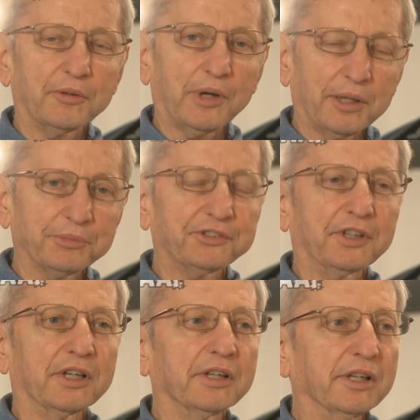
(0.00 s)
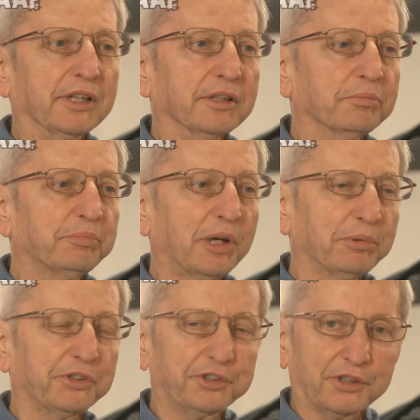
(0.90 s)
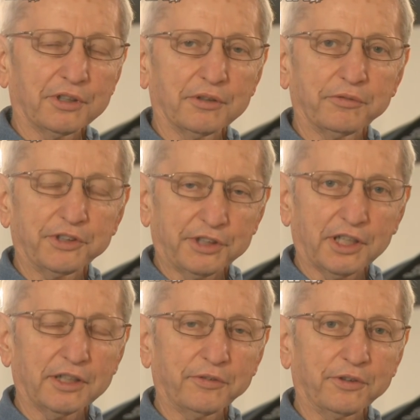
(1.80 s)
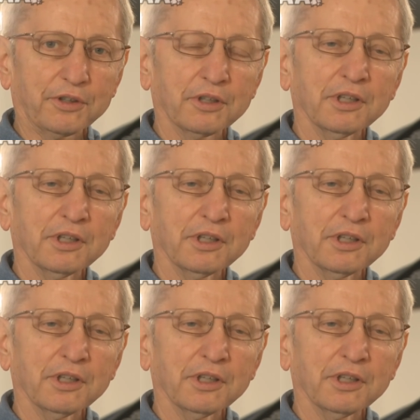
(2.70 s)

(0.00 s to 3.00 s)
Ramstad, a publisher and photographer,